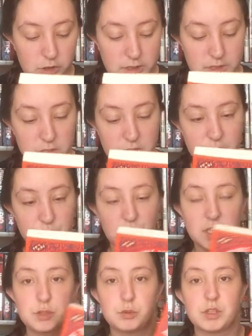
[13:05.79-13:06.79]
is
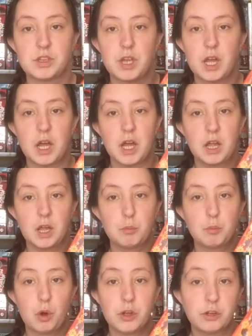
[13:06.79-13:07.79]
friends with a
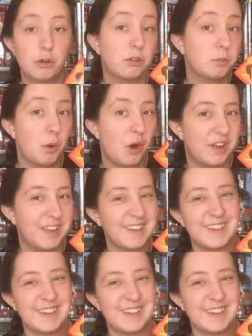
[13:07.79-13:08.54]
boy called Boy.